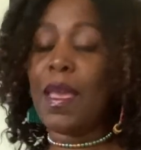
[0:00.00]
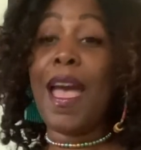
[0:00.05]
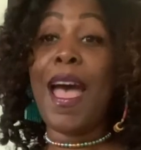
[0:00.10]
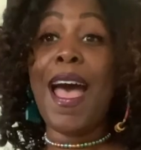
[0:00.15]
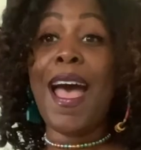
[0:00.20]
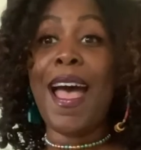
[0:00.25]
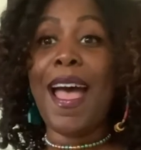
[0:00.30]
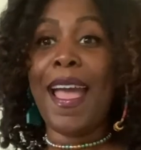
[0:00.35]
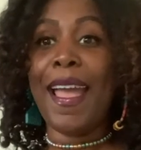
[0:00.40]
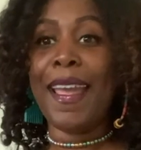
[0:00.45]

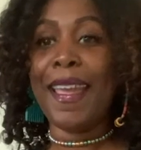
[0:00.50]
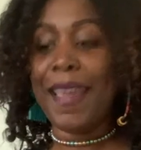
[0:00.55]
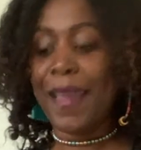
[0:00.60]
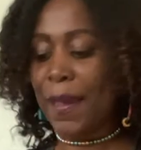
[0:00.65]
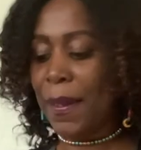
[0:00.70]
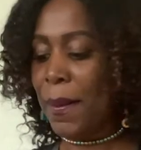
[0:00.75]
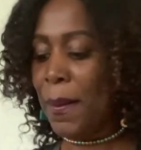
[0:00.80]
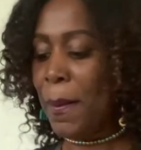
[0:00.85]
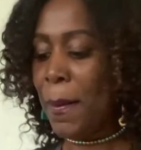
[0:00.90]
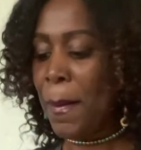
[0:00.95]
Hi,
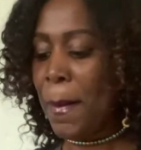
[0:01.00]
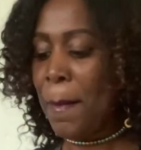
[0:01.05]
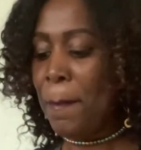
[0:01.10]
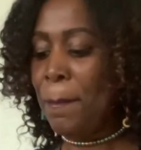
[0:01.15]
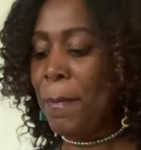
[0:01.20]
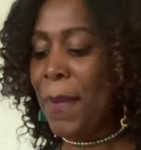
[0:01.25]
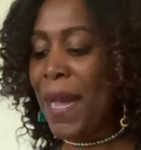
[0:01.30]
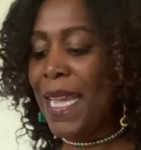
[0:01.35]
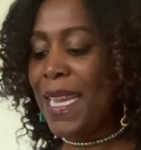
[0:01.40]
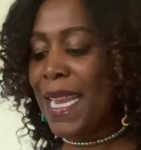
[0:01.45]

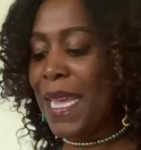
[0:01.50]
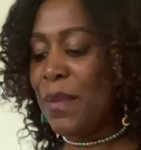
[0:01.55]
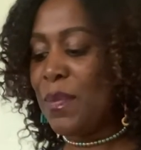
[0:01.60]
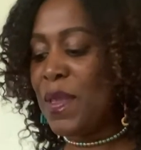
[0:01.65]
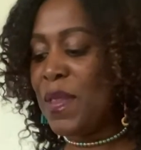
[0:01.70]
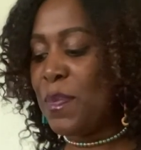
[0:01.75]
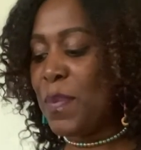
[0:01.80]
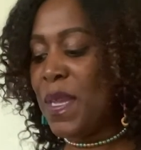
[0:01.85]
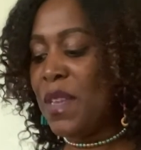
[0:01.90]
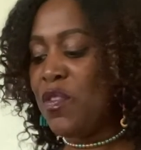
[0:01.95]
my name is
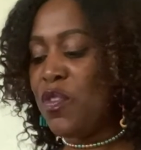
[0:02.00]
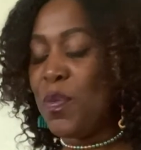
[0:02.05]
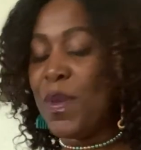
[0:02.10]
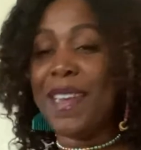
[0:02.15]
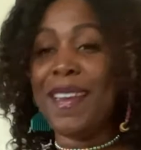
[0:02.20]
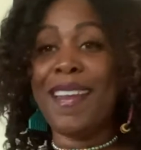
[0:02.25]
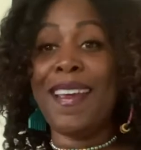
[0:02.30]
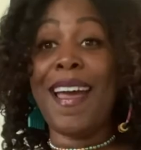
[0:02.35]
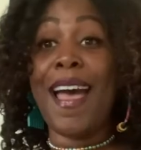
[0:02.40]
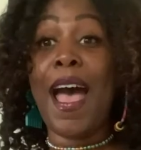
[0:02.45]

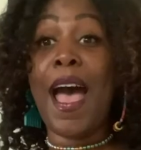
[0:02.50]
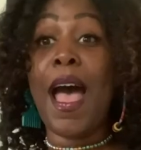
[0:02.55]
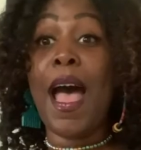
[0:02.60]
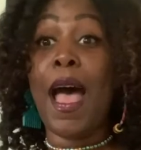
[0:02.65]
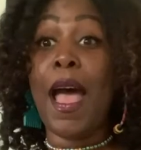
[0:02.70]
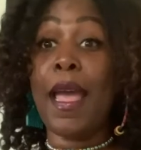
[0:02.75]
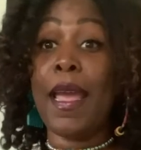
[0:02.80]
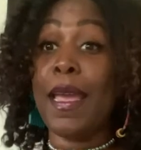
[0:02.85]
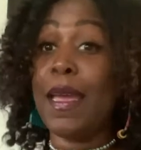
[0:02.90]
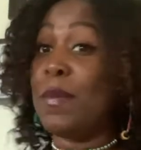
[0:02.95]
Benjamin.
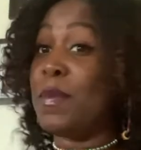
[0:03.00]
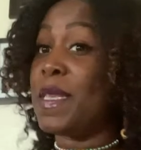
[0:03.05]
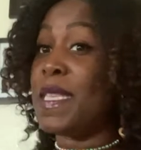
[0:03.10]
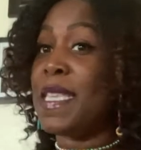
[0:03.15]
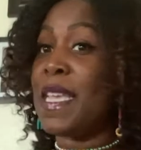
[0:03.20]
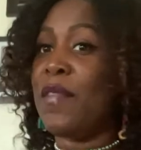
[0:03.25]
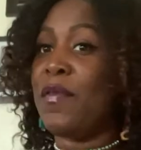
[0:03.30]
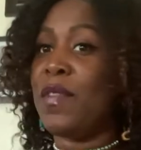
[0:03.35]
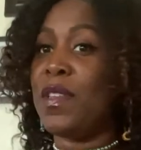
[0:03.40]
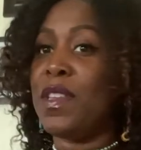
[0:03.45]
I am
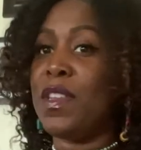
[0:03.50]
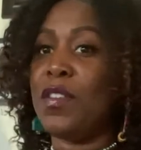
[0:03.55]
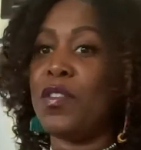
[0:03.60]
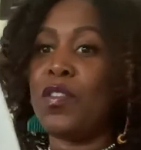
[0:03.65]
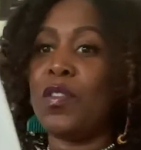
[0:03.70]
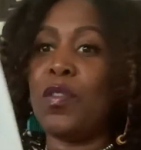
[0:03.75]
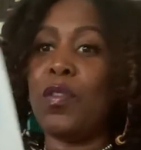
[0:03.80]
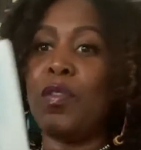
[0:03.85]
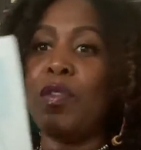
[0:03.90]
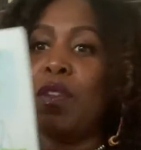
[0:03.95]
7 years
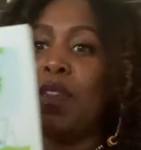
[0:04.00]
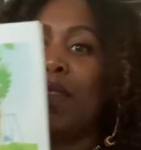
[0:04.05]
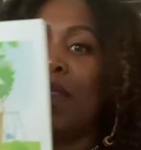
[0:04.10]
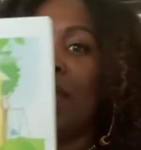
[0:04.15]
old.